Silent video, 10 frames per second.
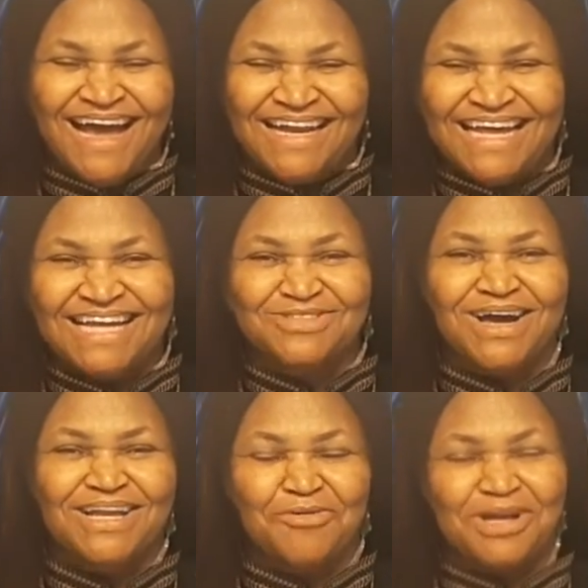and that's
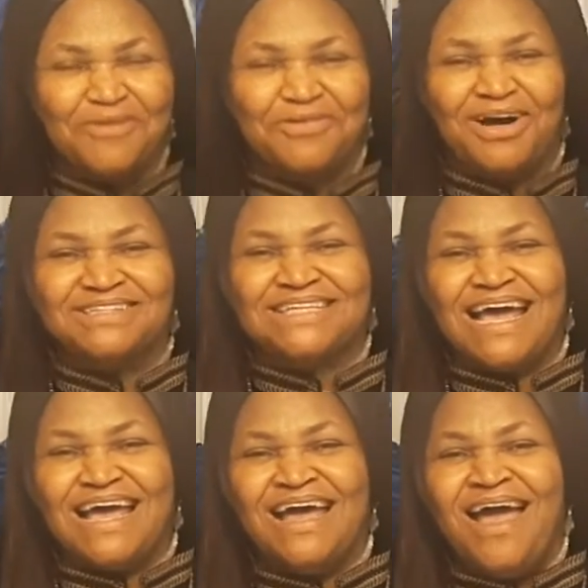why the word of God
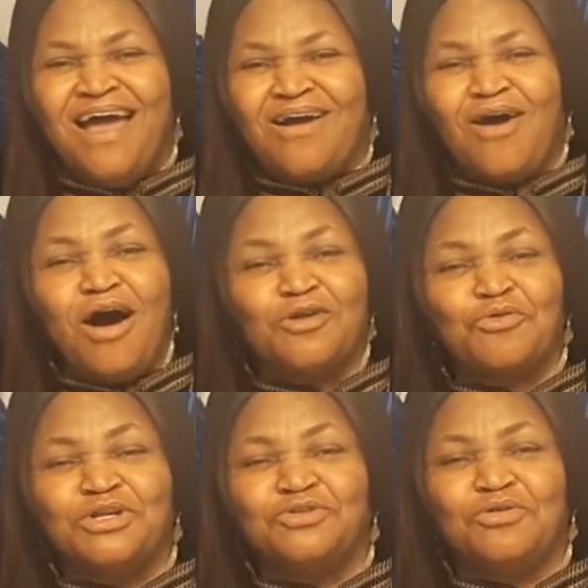say, God
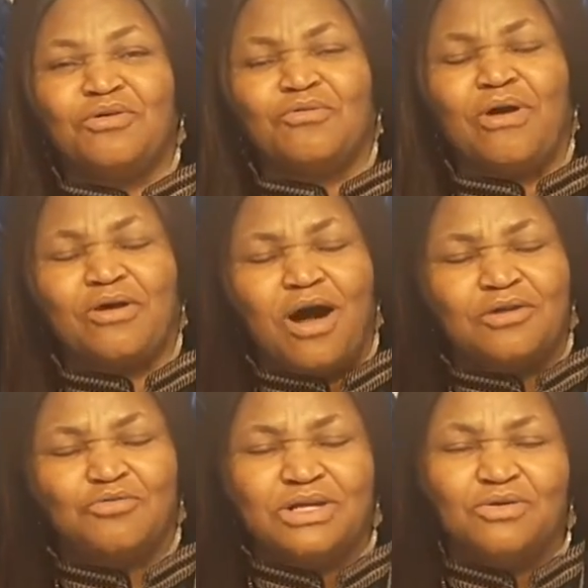will do what
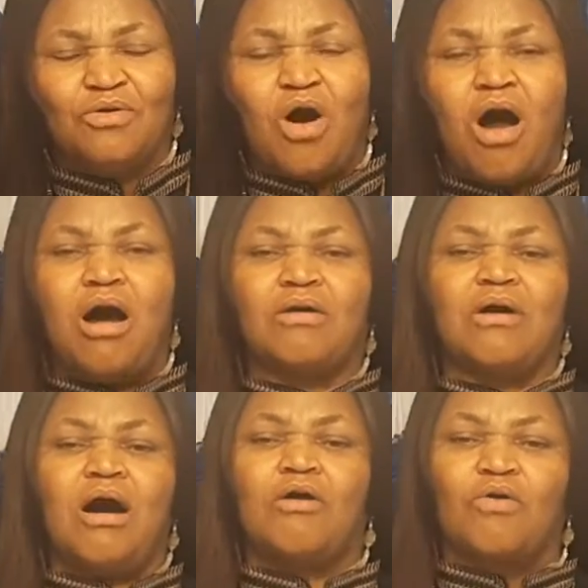God will do all,
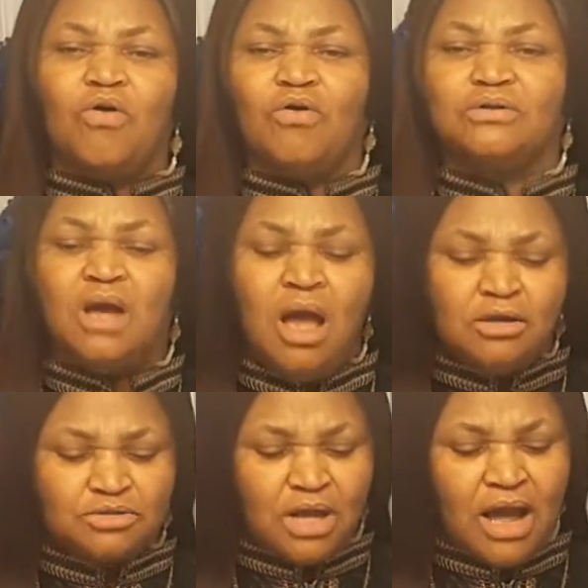all good
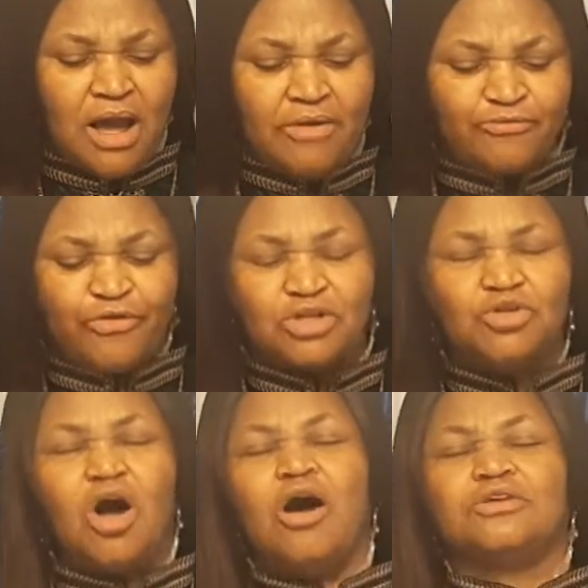uh, for
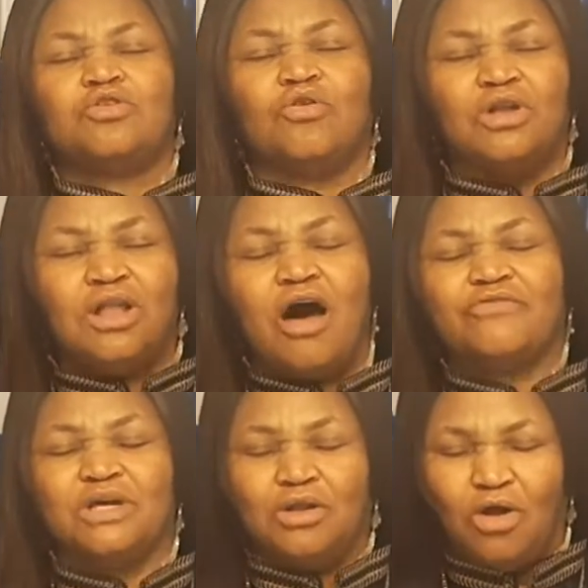those who
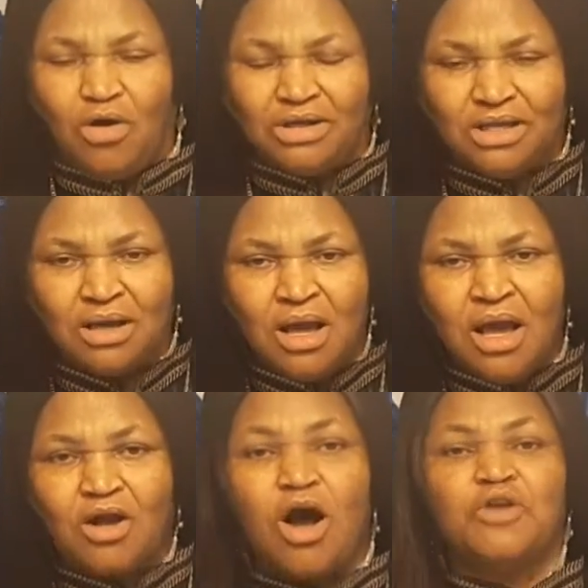love the Lord, Amen.
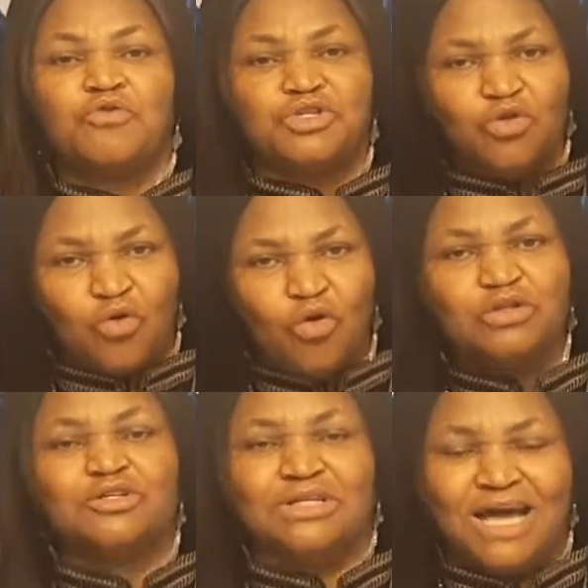God will do
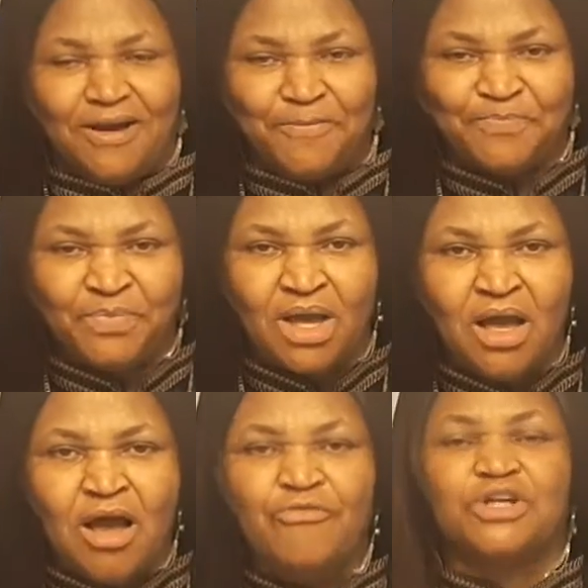good to them. Amen.
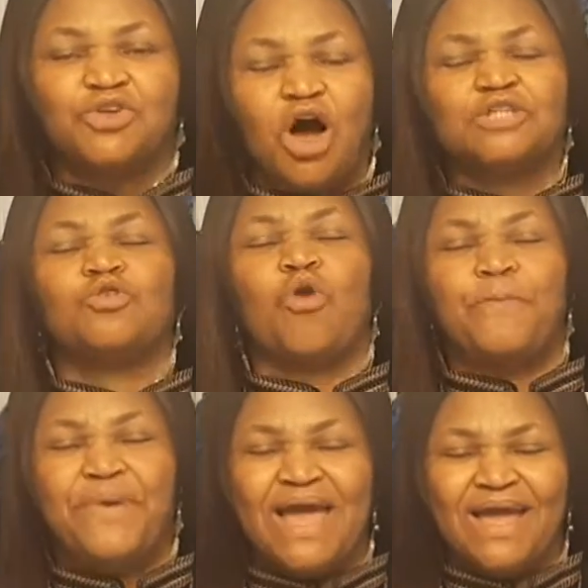For those who
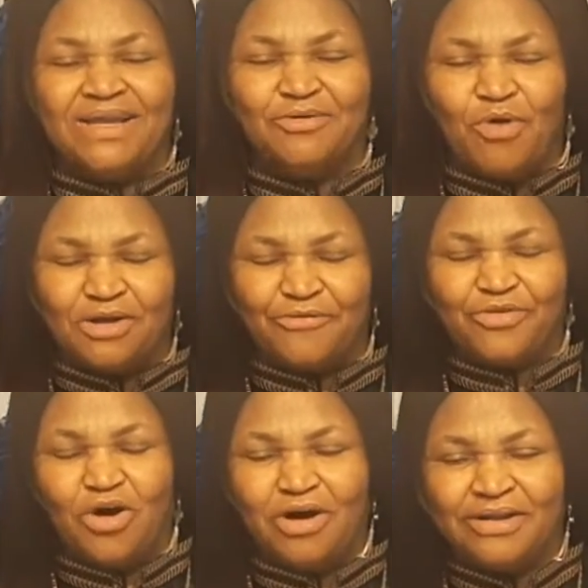obey the word of
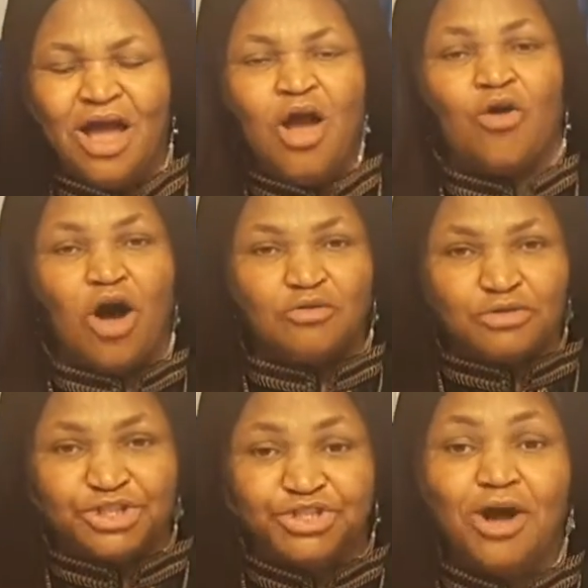God, God will
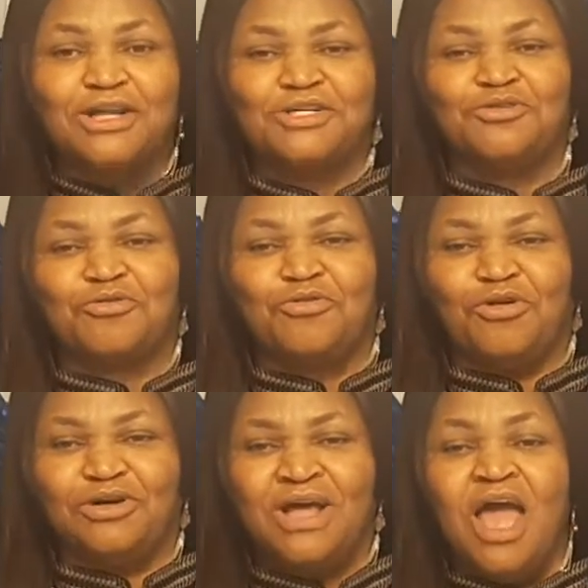surely do
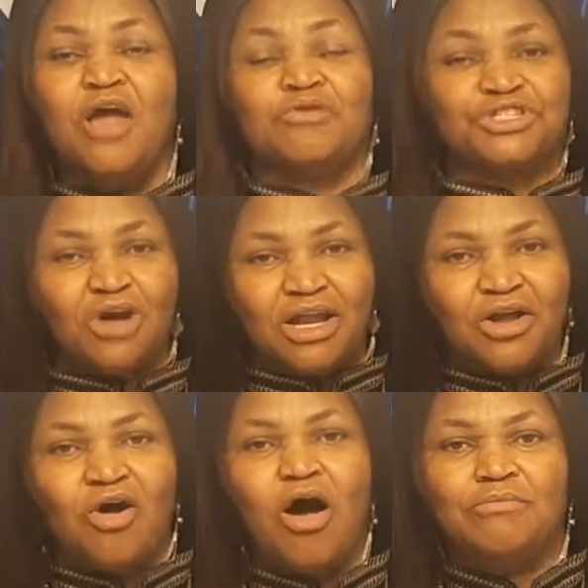good. It will surely
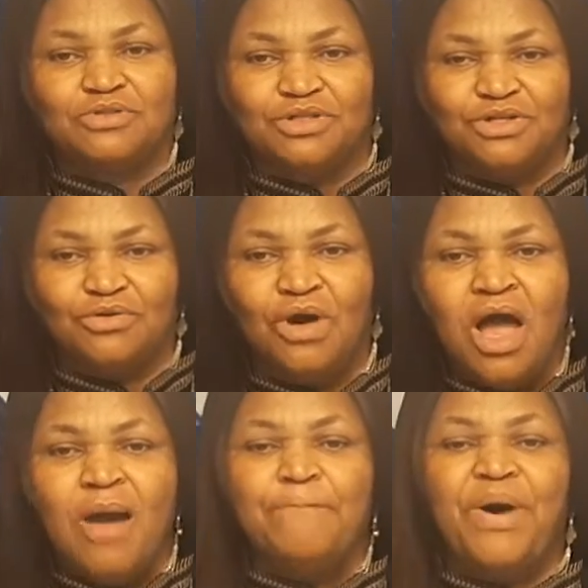come to you.
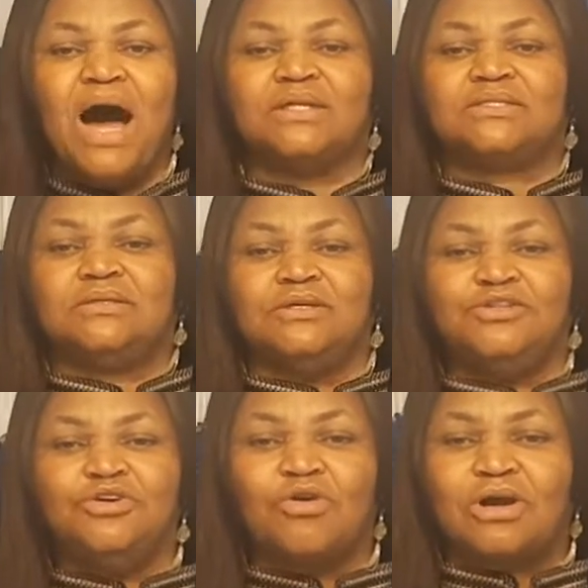But
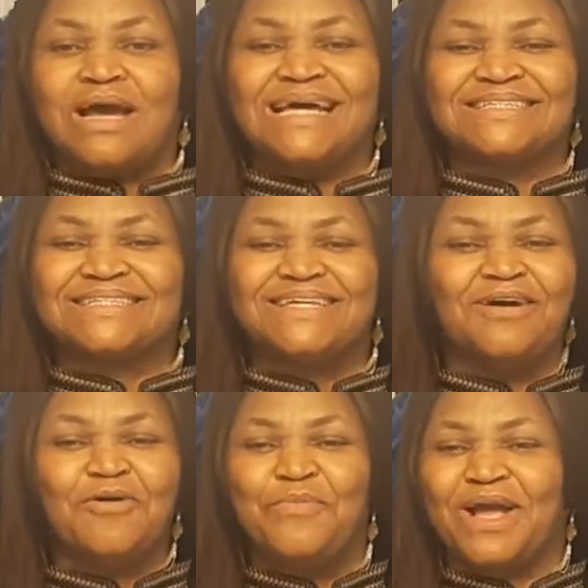you can
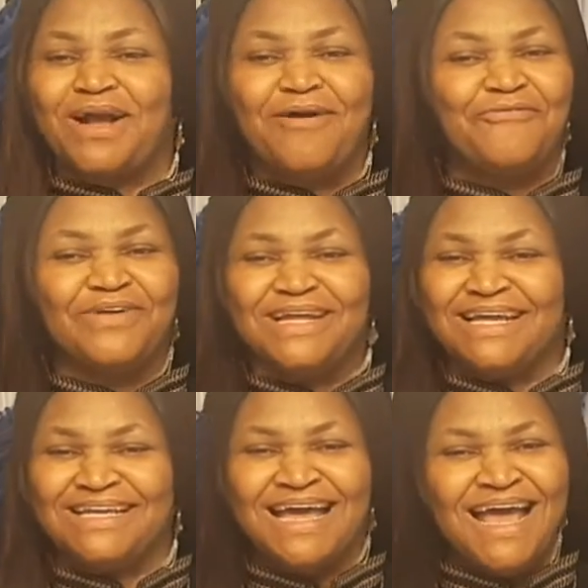still be
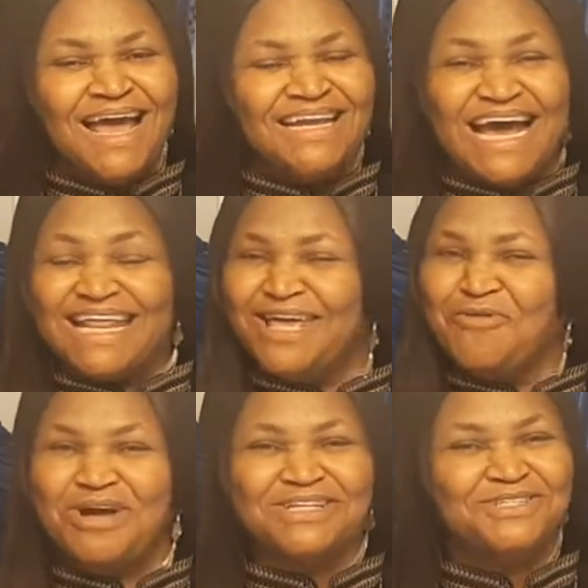confident that he
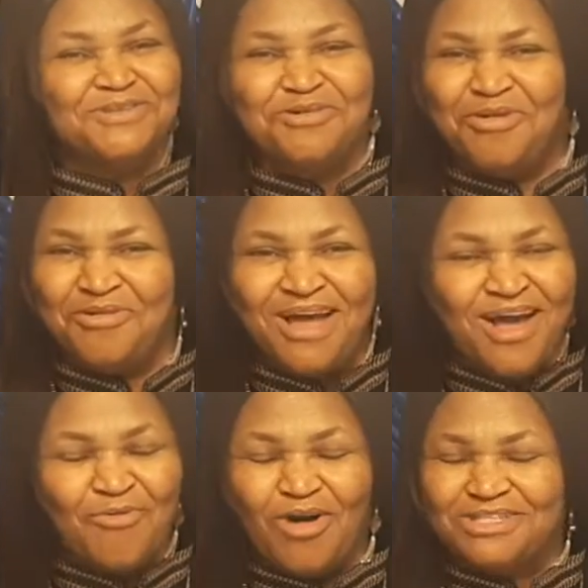will do
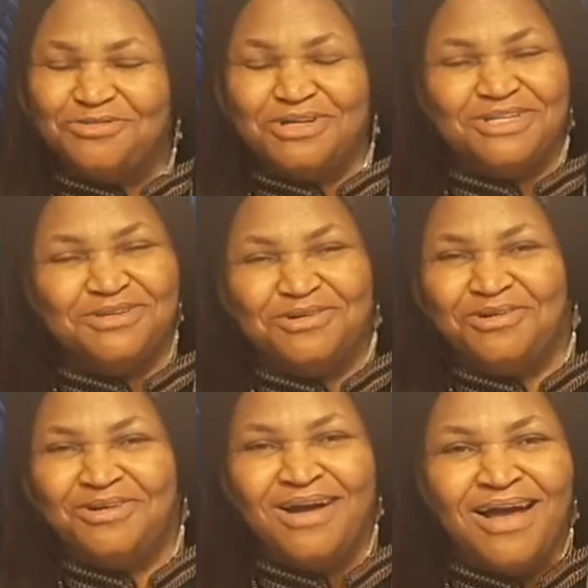Amen. what we do.
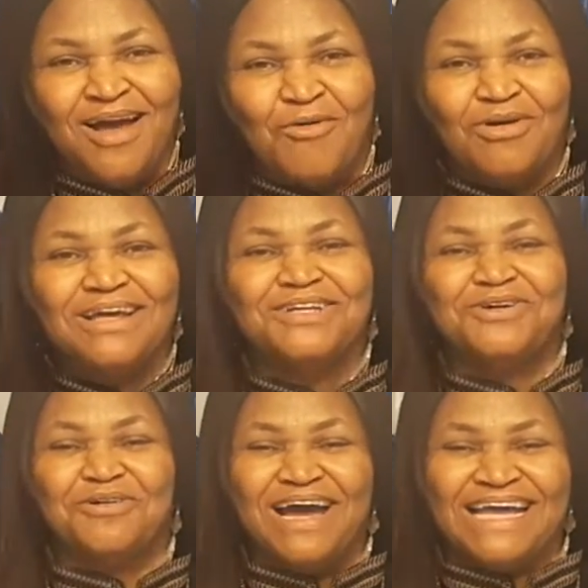Amen. Will he
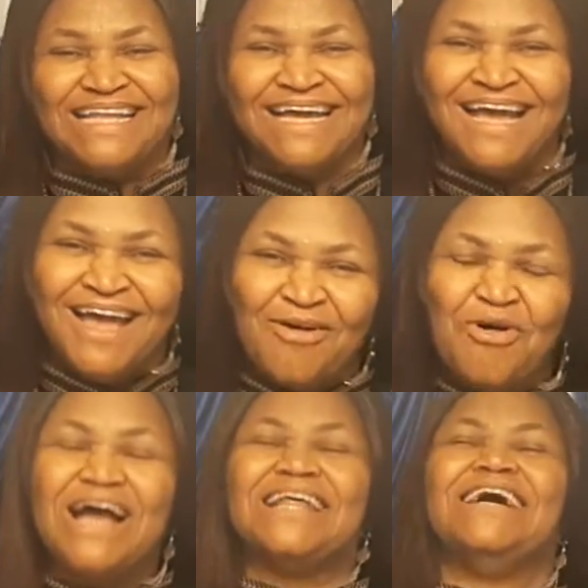do it? Hallelujah. Will
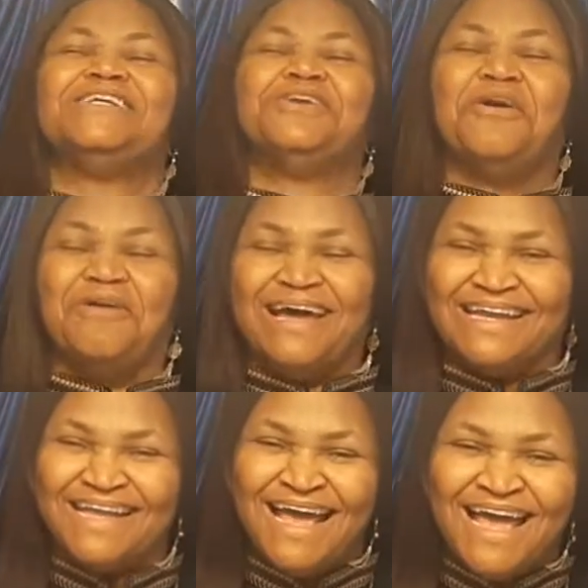he do it?